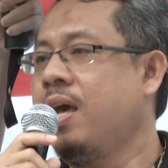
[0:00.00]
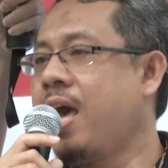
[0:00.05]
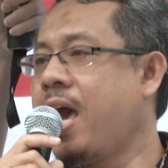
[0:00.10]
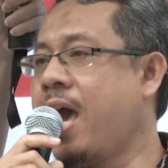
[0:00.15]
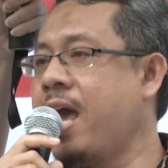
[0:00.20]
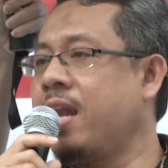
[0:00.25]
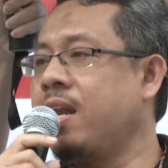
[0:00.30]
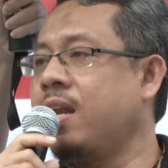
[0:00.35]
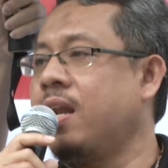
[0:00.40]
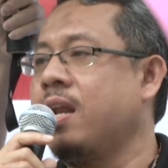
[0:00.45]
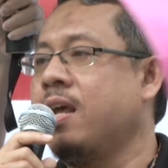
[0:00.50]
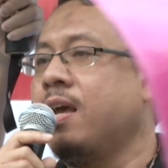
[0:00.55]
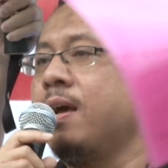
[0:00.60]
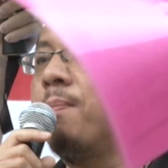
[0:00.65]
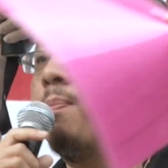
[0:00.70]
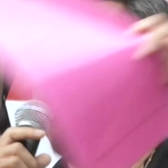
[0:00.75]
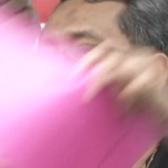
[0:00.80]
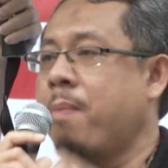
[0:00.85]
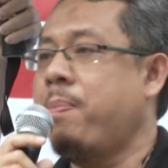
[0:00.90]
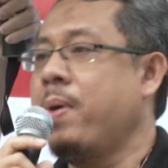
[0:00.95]
and
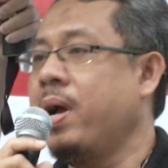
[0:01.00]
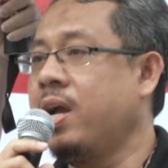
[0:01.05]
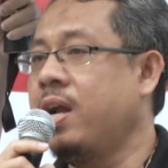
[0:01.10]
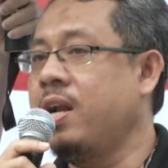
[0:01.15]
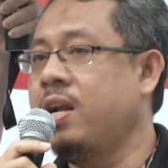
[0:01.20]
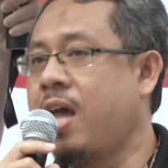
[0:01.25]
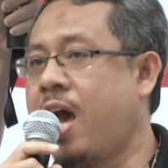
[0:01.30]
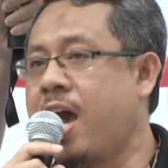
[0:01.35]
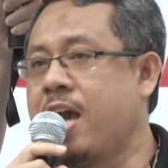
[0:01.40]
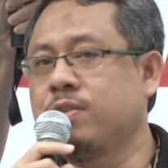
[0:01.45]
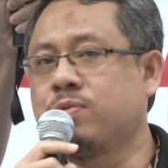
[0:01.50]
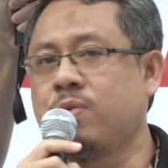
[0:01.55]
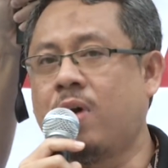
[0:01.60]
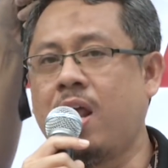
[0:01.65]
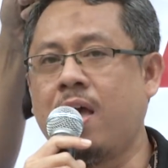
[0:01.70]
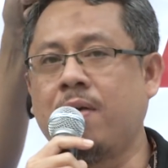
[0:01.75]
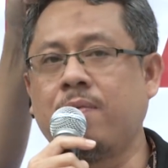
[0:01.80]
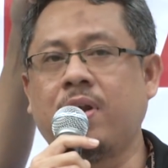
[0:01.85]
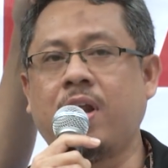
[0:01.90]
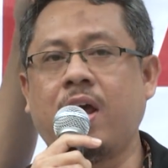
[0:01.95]
propagandize
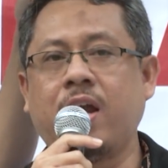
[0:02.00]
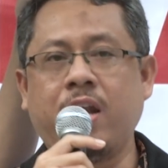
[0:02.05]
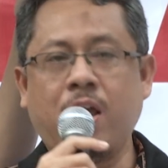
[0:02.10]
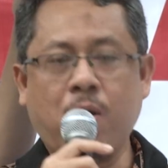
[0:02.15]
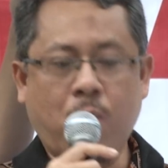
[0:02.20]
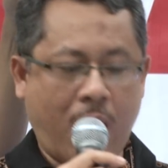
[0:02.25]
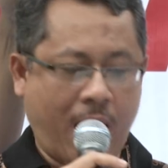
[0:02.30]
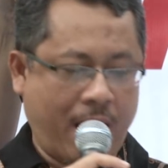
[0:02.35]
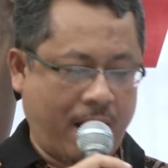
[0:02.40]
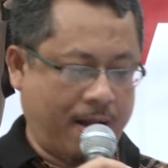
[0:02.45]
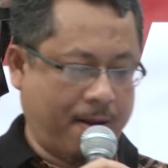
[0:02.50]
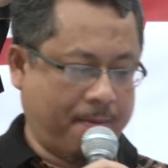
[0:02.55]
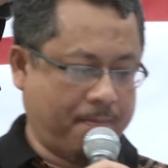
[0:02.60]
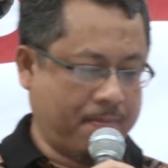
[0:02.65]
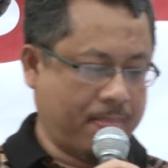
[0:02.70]
whatever that they want.